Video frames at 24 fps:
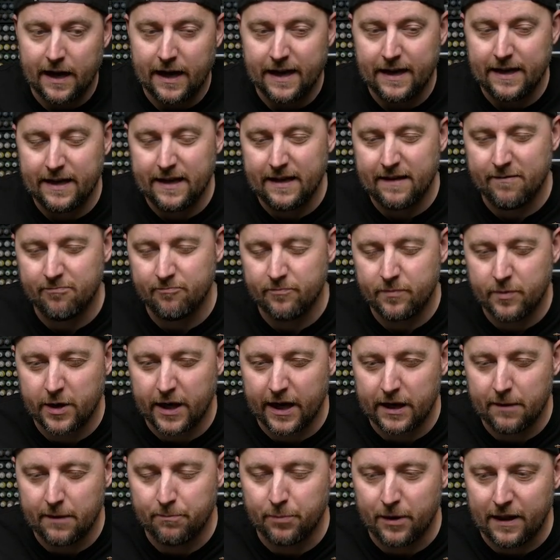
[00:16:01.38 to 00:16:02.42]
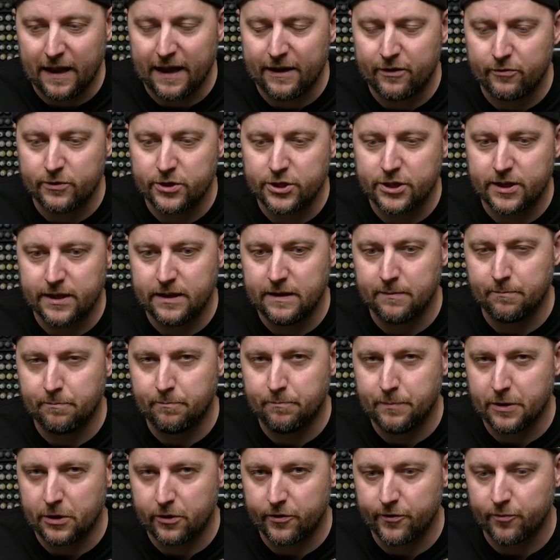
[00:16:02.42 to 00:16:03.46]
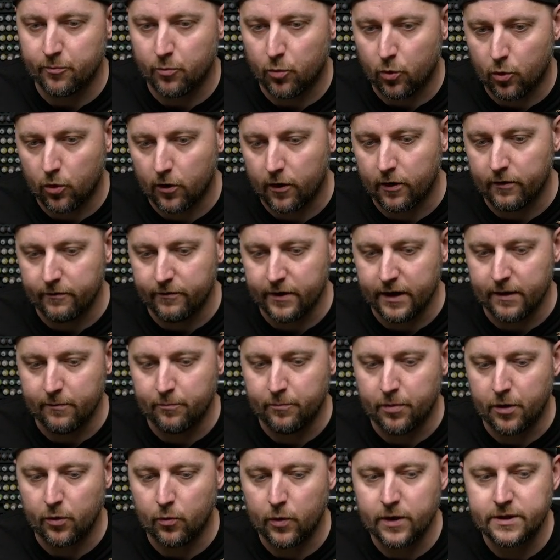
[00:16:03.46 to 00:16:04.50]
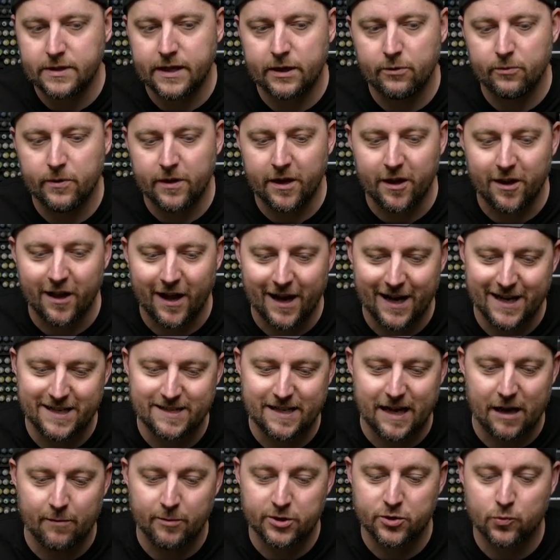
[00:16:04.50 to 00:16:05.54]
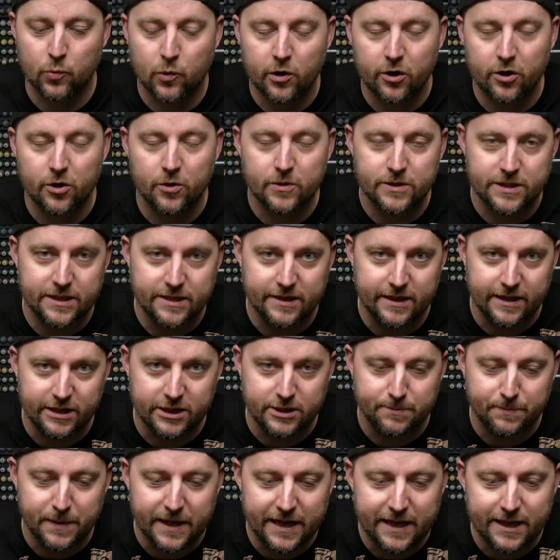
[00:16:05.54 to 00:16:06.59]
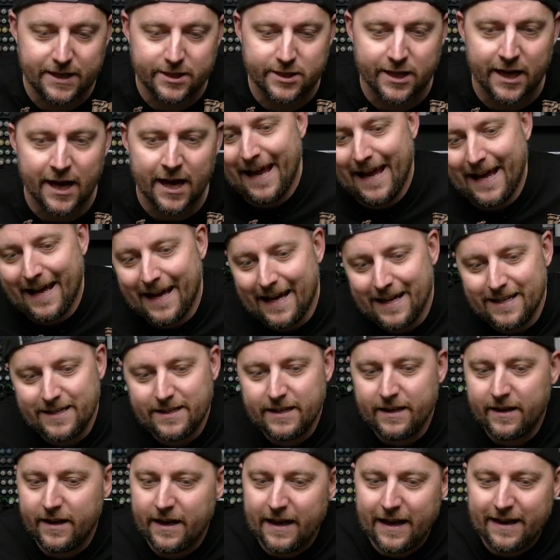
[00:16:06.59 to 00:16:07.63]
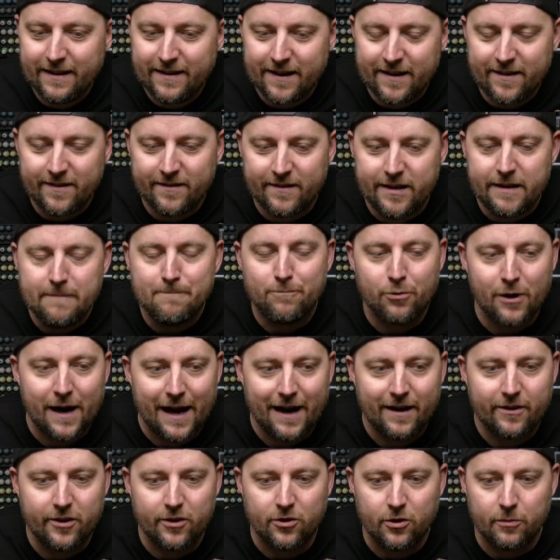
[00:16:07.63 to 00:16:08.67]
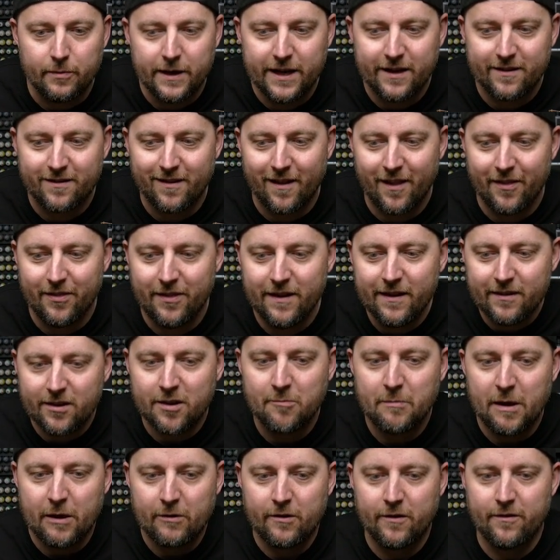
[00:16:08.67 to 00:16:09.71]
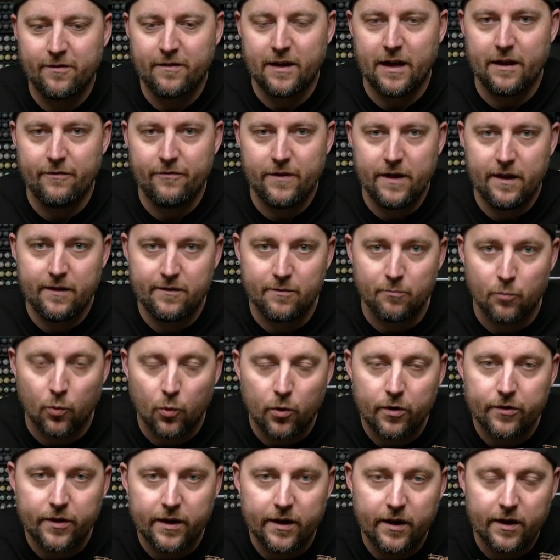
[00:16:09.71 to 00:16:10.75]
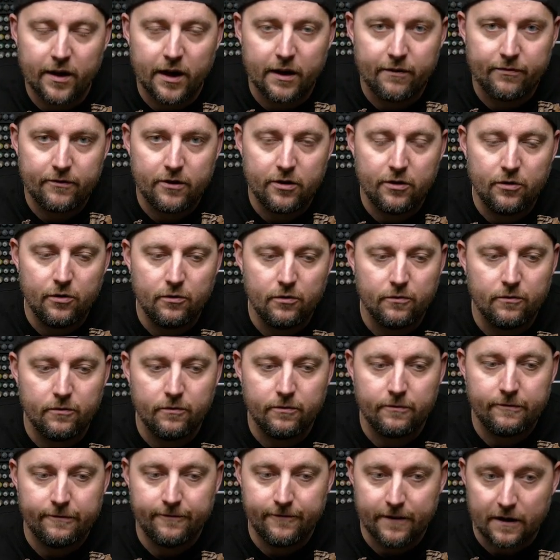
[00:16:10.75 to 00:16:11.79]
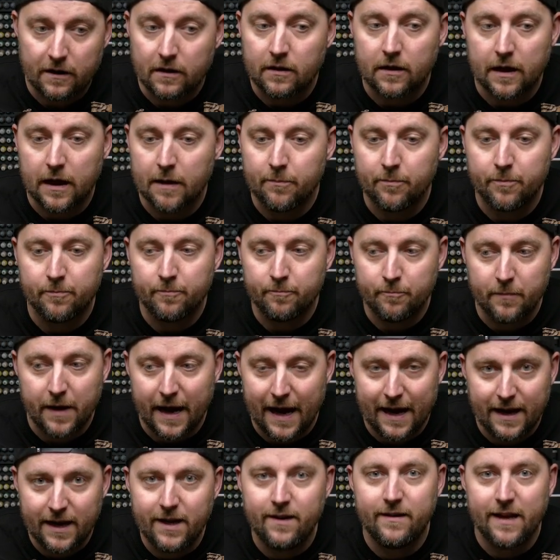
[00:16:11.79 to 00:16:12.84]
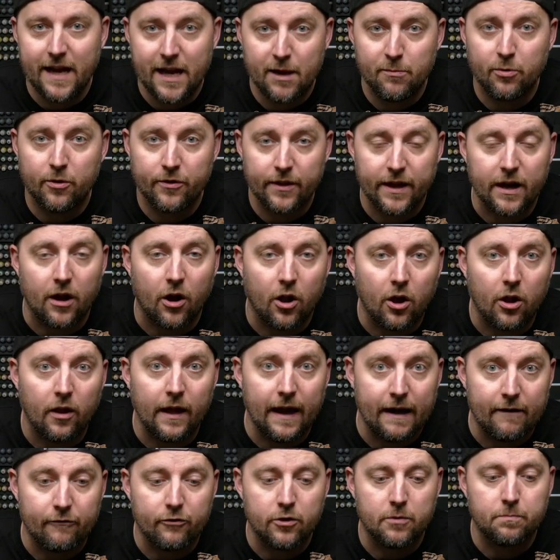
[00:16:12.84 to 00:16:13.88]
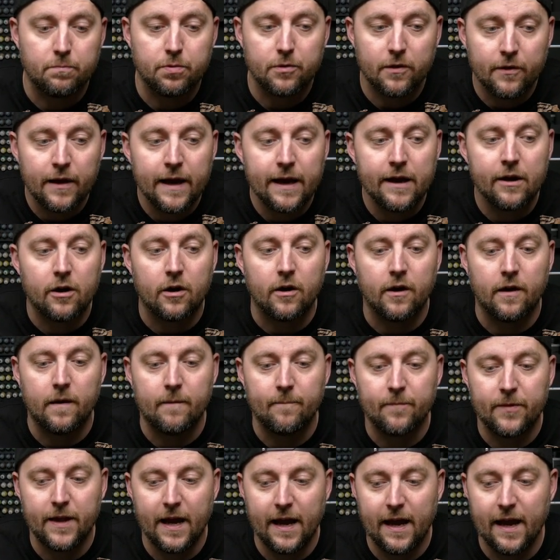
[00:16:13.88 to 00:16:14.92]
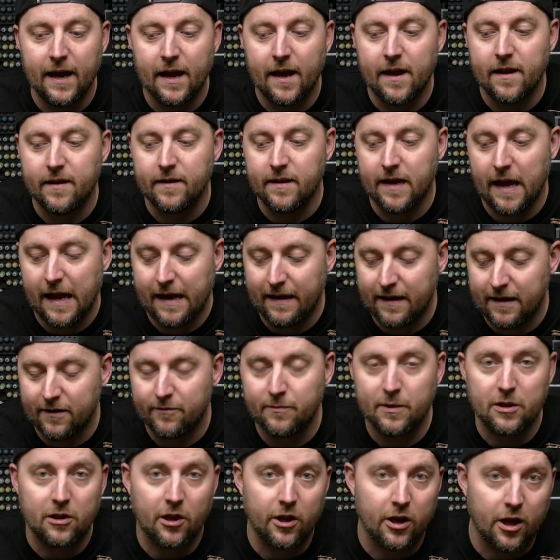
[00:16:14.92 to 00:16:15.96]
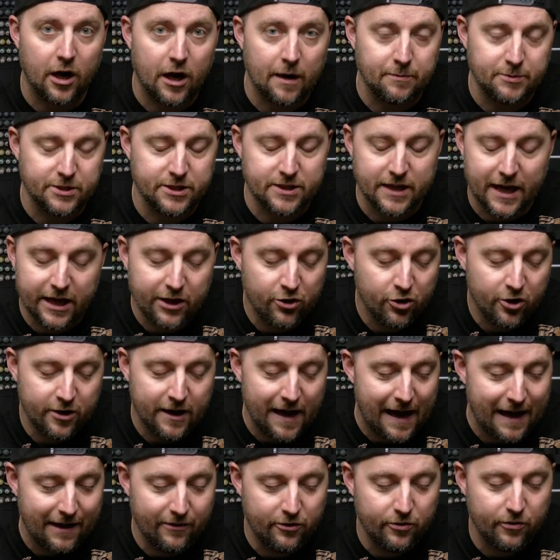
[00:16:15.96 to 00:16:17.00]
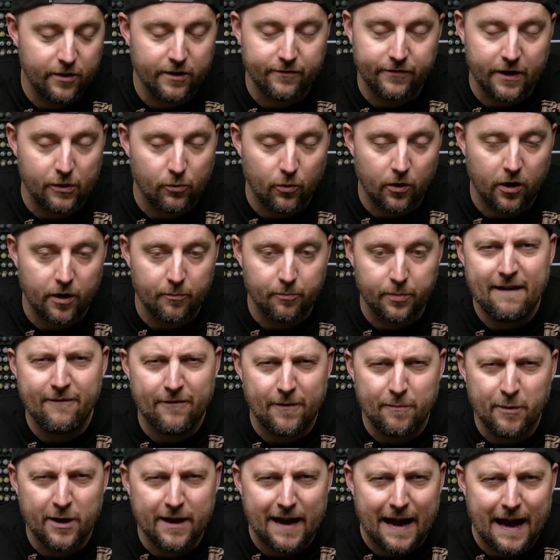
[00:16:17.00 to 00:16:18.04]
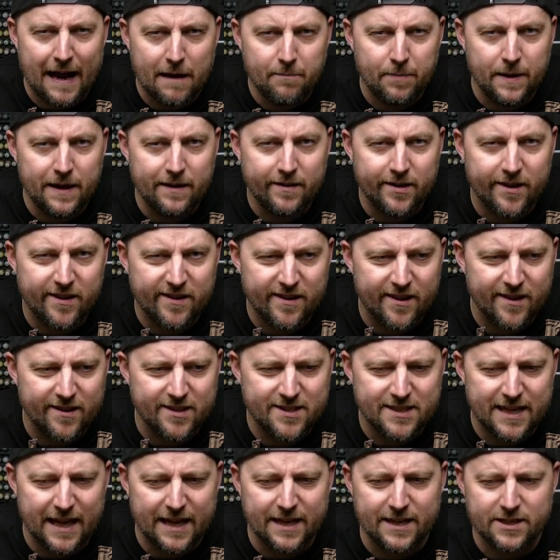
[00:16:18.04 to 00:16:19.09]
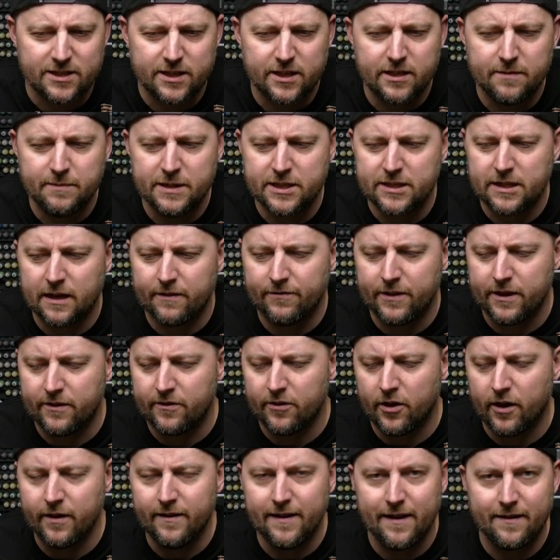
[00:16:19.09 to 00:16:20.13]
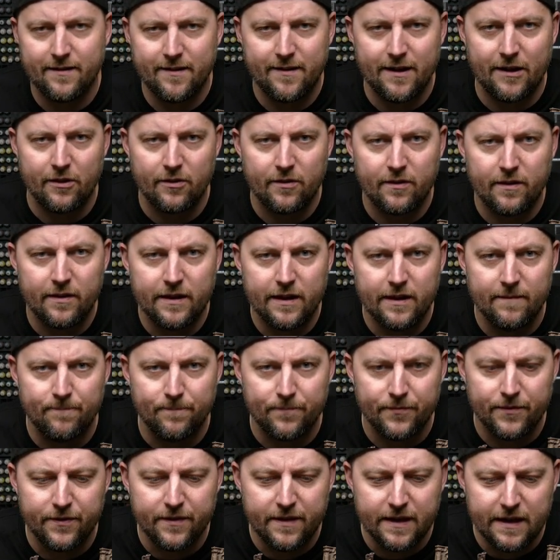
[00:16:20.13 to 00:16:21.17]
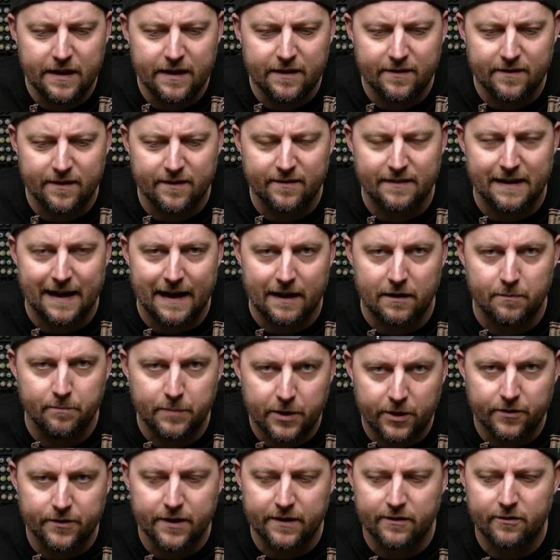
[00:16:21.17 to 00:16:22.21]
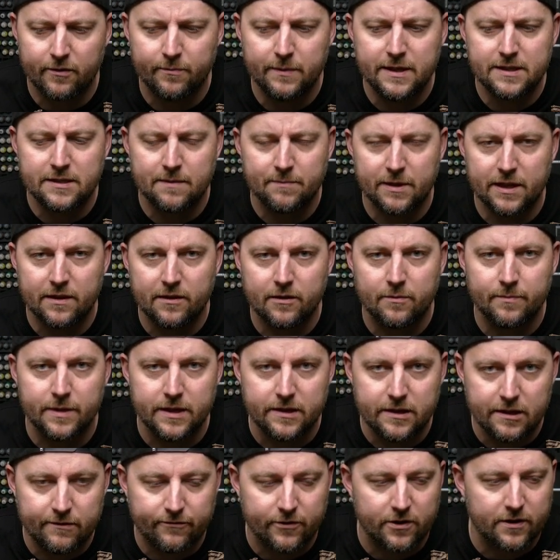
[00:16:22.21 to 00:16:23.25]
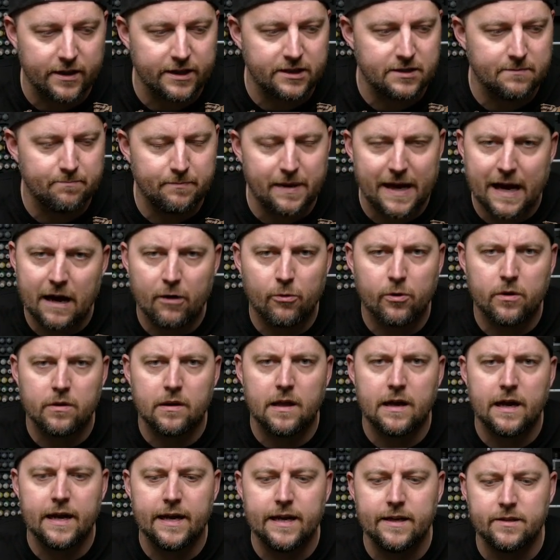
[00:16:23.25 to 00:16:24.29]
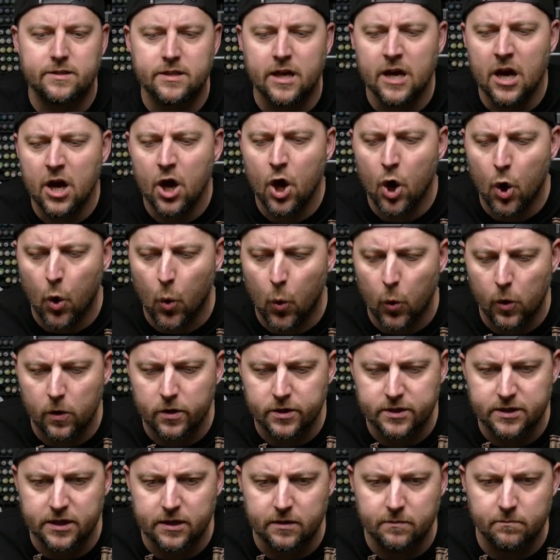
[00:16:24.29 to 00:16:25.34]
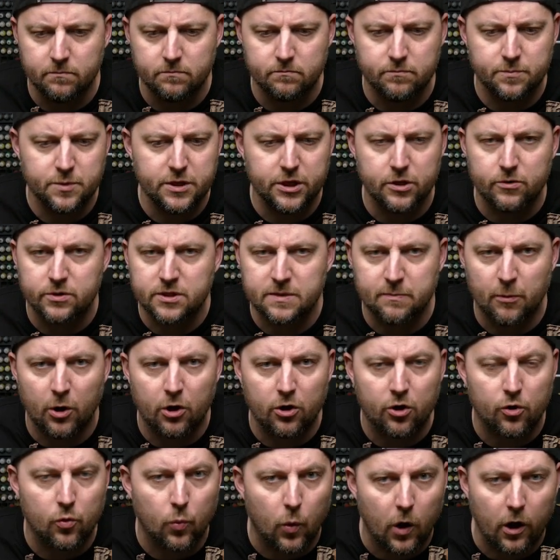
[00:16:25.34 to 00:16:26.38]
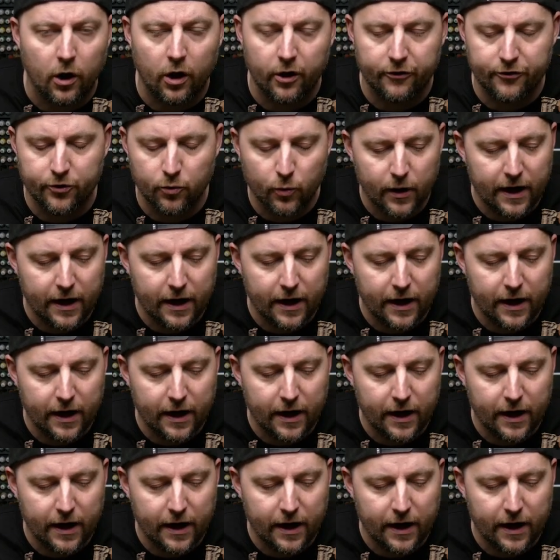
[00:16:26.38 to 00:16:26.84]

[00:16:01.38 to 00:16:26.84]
I kind of planned originally to build more of it, but once I realized how much work goes into each piece, it didn't seem practical because this amount of stuff is more than enough to fill up any table that I'll ever play on, and it gives me a lot of options. I could add to it if I want. If I'm going to add pieces to the set, it's going to be stuff that's not necessarily these exact buildings. It'll be something a little bit different, like some power lines or some, you know, smaller walls or